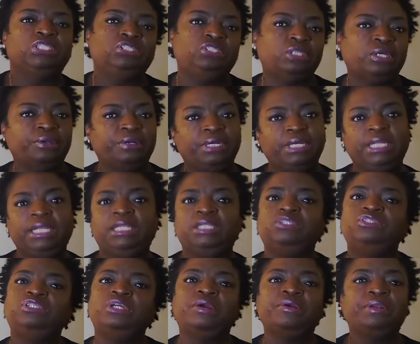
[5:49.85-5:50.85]
journaling
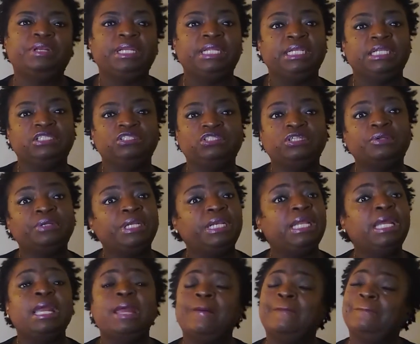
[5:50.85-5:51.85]
and journaling and
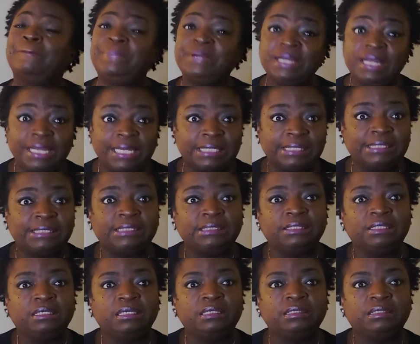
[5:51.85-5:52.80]
journaling, but